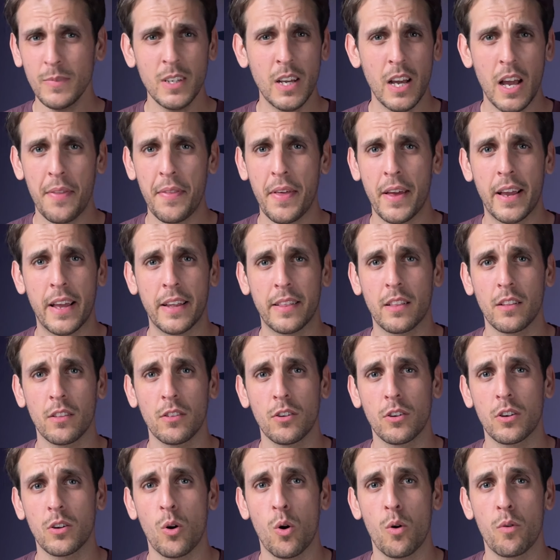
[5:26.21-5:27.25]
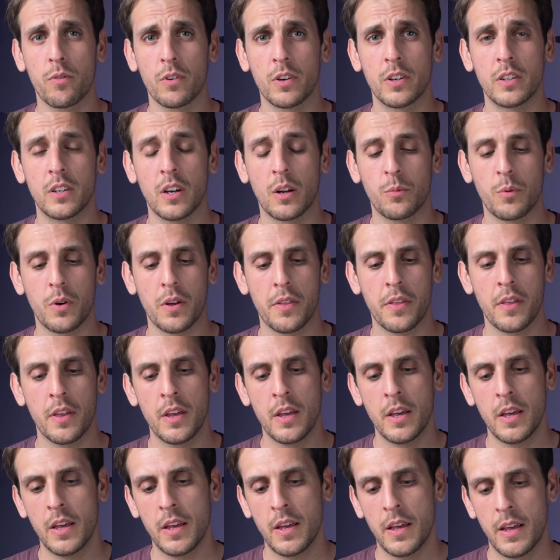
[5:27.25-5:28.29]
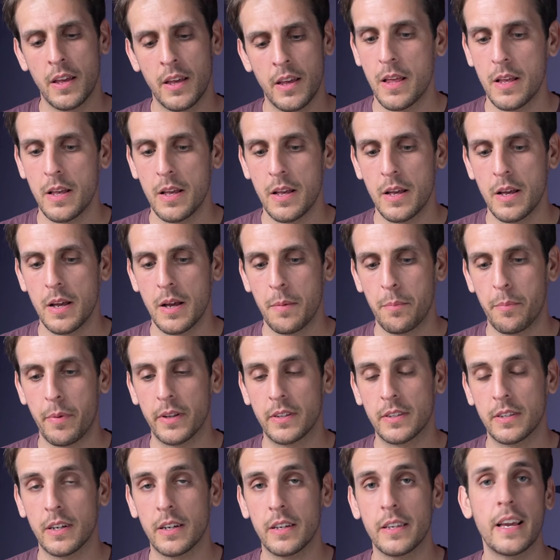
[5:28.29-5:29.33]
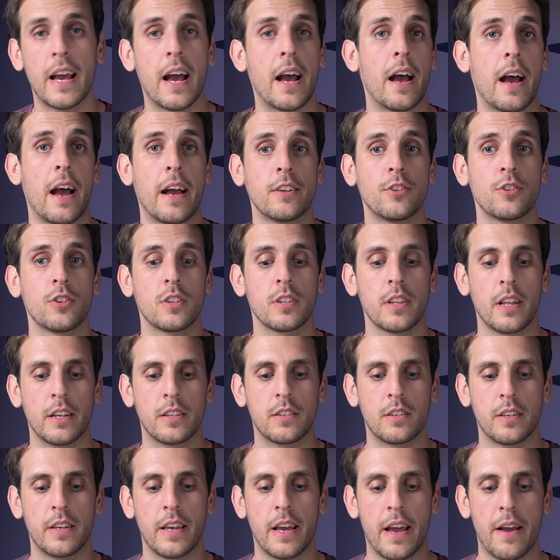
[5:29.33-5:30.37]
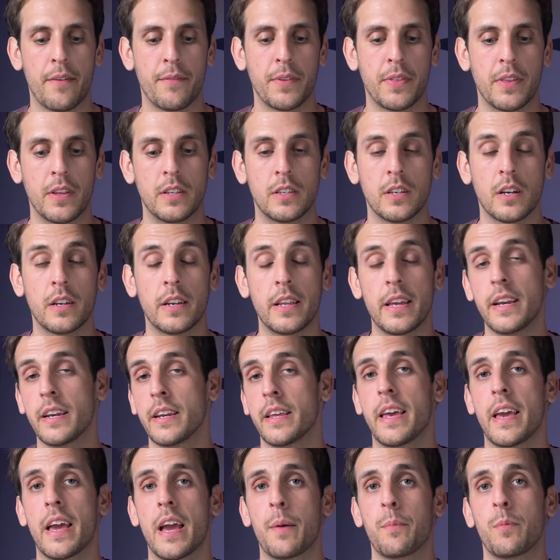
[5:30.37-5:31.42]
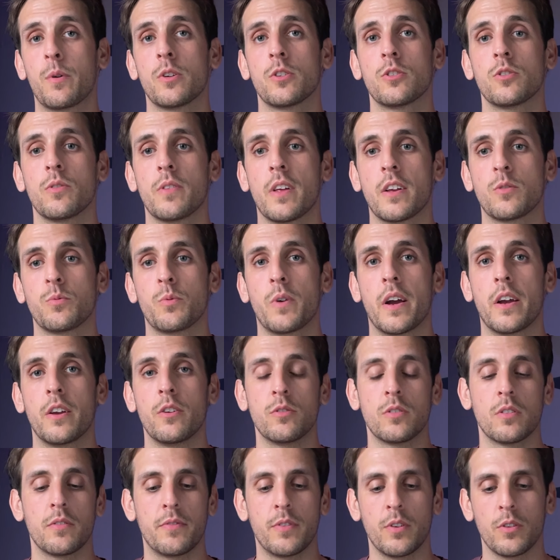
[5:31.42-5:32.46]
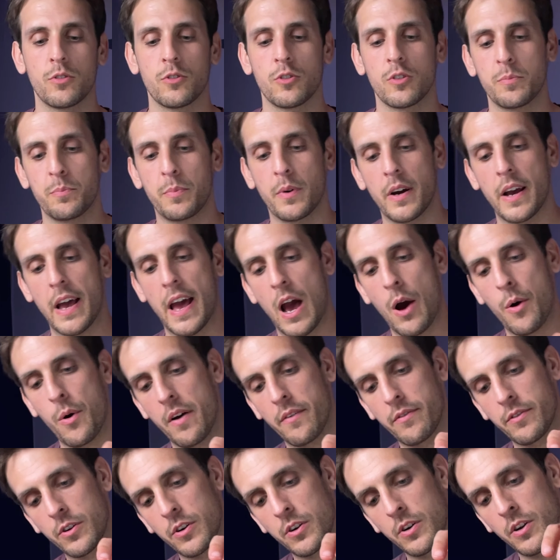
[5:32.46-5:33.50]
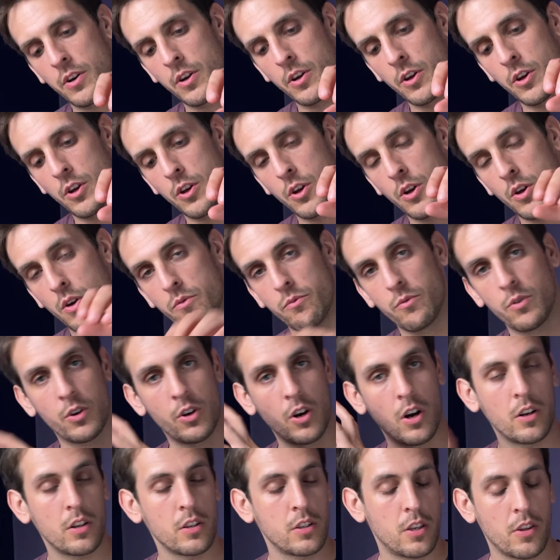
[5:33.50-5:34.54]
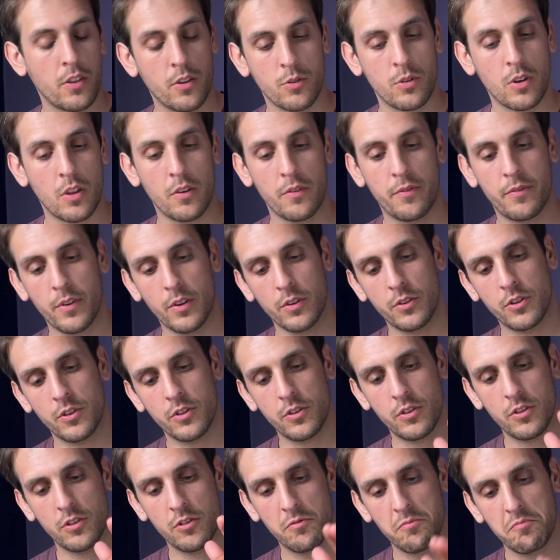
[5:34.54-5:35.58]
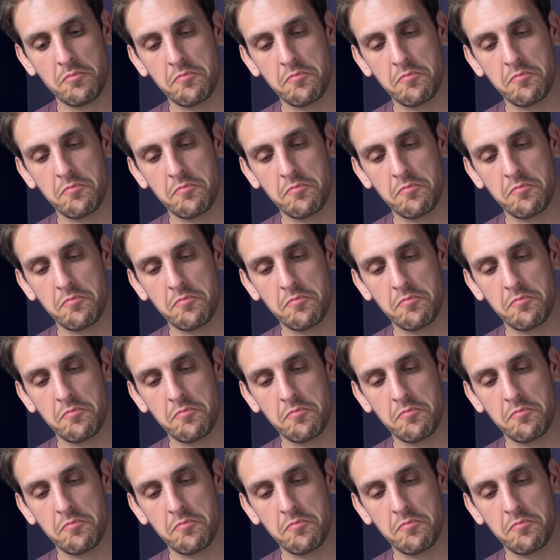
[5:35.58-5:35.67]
and then get the look over and done with. But yeah, I just like to get everything done in camera, so that's why I use the filters. But however, regardless of those other filters,